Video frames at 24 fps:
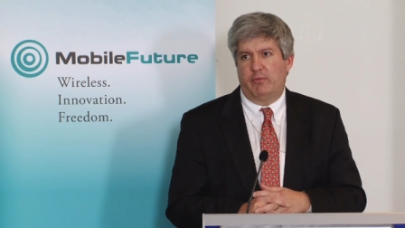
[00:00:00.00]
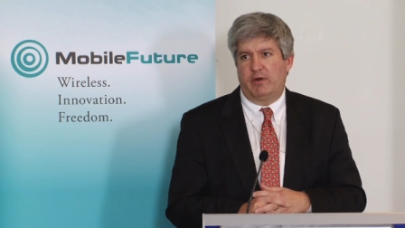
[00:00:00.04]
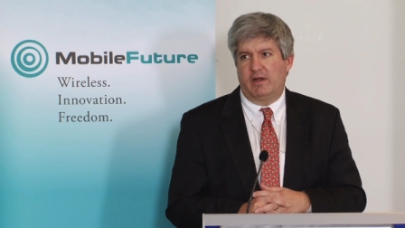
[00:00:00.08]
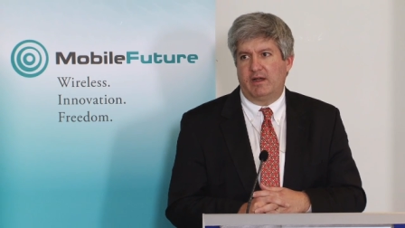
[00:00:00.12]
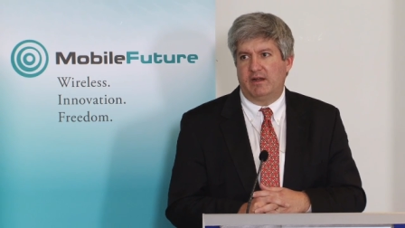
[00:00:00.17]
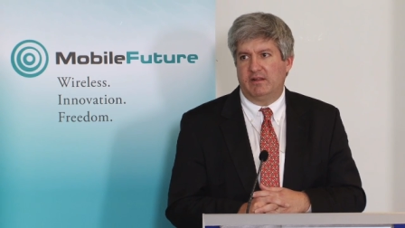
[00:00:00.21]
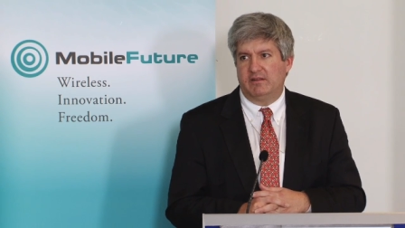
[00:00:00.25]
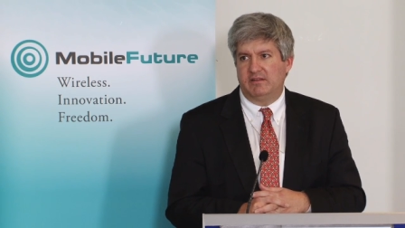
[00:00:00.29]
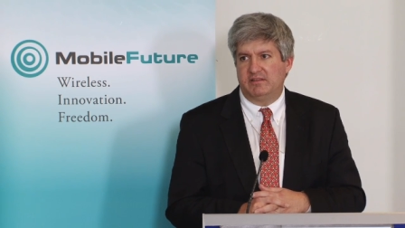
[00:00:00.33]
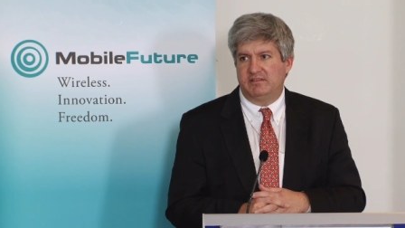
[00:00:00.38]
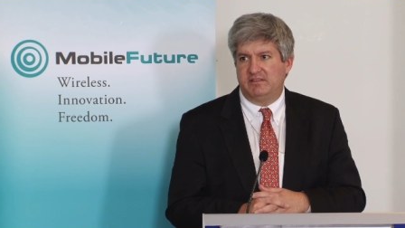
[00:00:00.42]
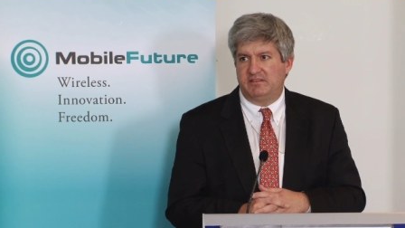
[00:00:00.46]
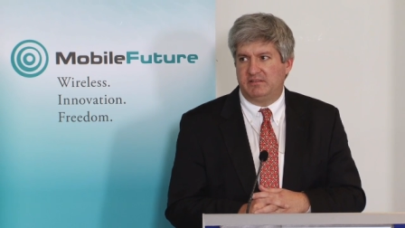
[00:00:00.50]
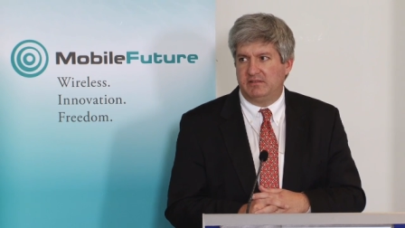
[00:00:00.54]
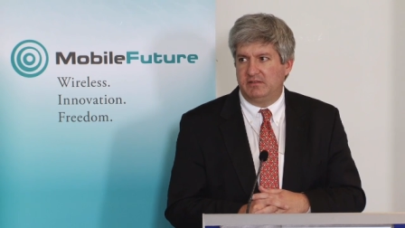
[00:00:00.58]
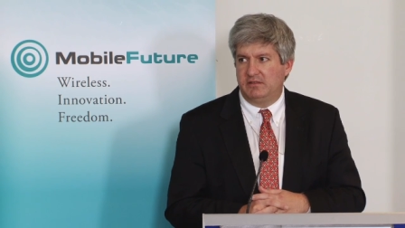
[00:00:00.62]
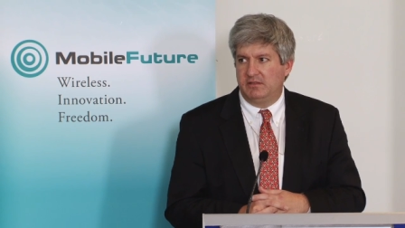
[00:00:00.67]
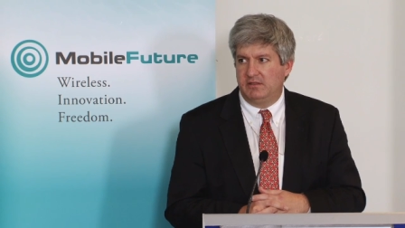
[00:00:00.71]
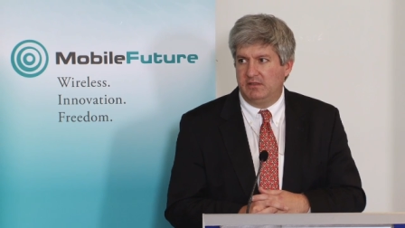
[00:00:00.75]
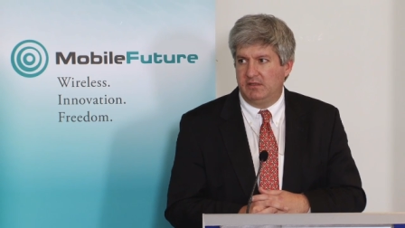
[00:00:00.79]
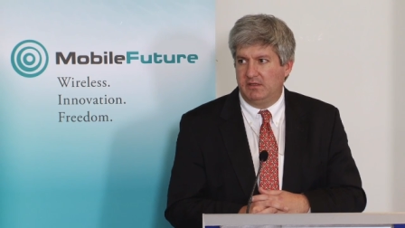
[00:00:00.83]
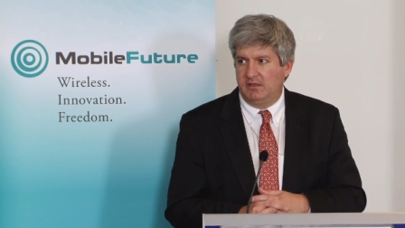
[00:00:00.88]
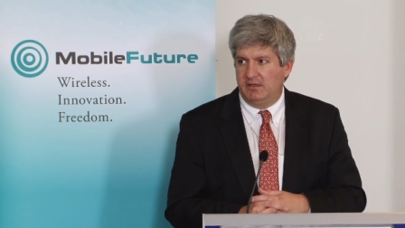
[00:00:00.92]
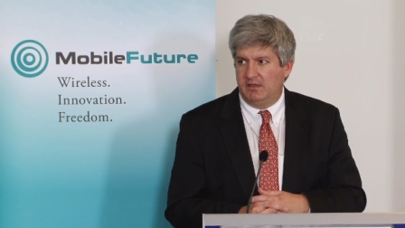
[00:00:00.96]
wireless
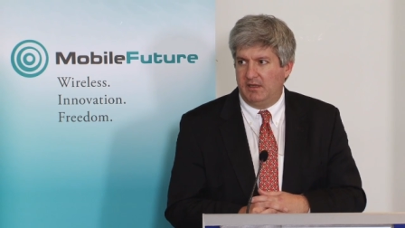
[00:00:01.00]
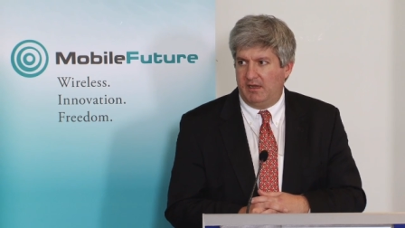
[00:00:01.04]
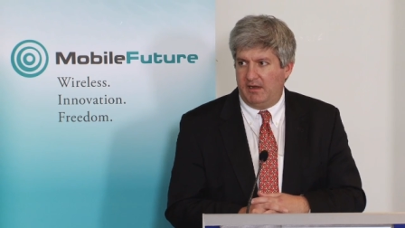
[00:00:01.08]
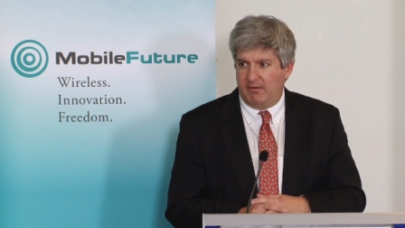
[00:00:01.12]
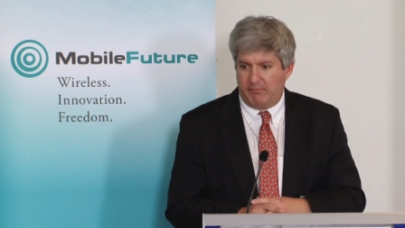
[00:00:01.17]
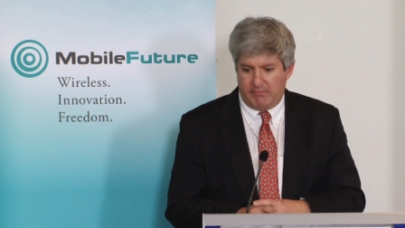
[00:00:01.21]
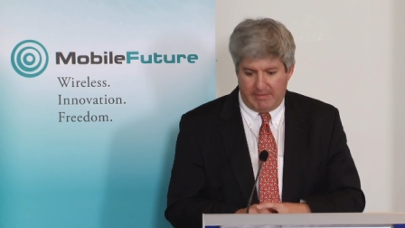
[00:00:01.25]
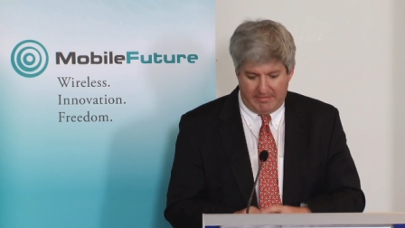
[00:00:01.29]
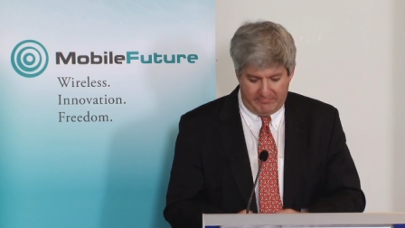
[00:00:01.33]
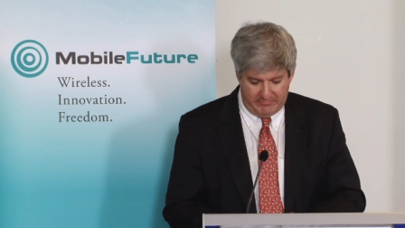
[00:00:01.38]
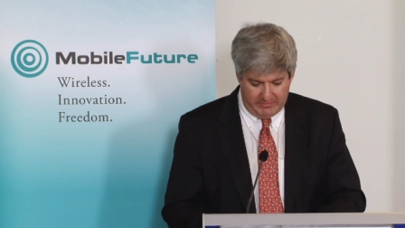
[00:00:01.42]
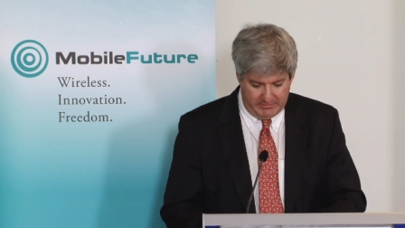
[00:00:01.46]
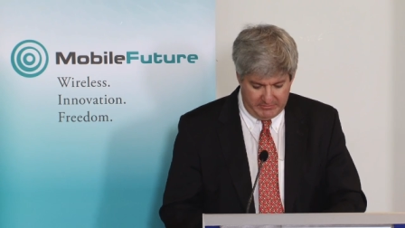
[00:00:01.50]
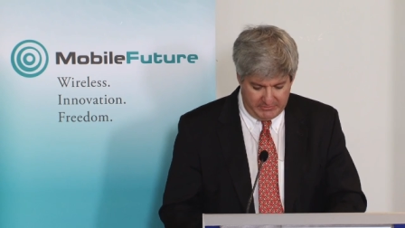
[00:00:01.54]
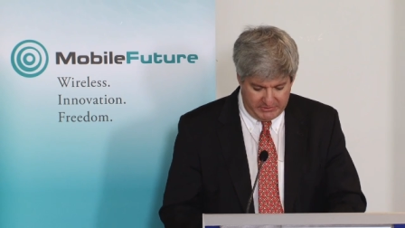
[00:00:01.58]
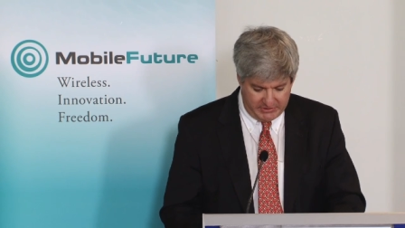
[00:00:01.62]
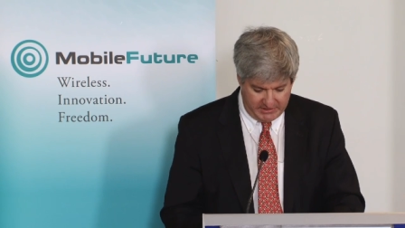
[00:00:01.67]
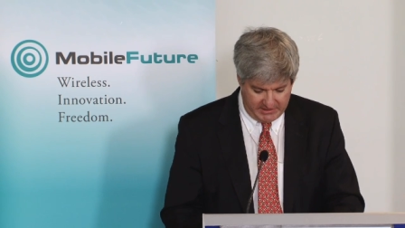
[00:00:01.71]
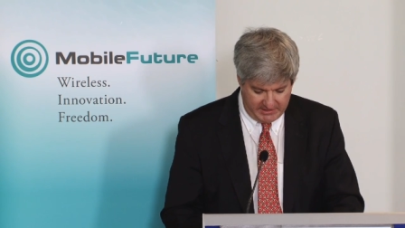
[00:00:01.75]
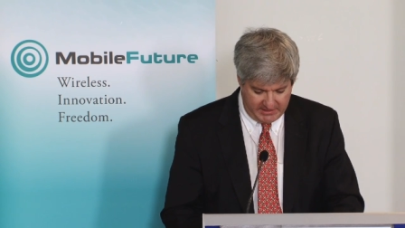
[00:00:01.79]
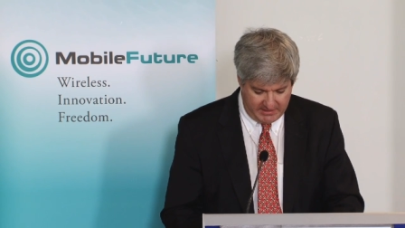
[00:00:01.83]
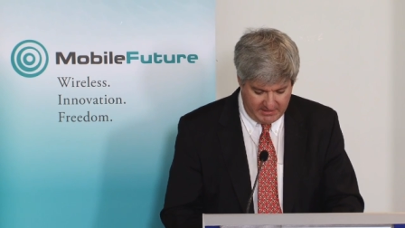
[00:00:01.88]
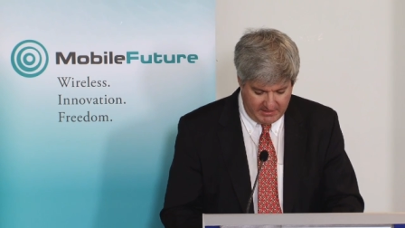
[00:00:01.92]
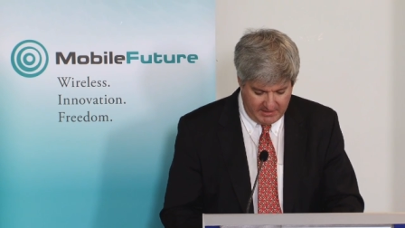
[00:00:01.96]

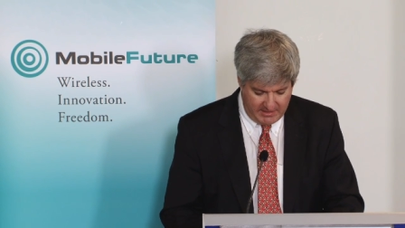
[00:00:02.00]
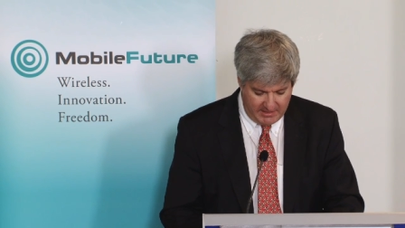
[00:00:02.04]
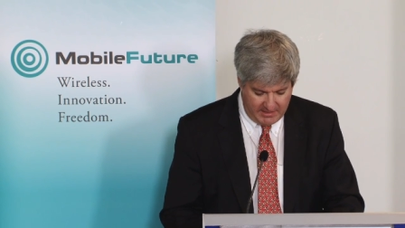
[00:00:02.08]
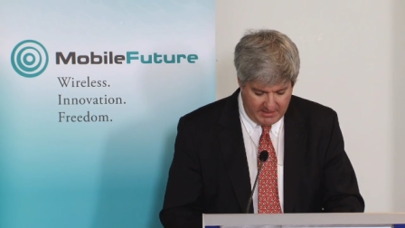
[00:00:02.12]
revolution,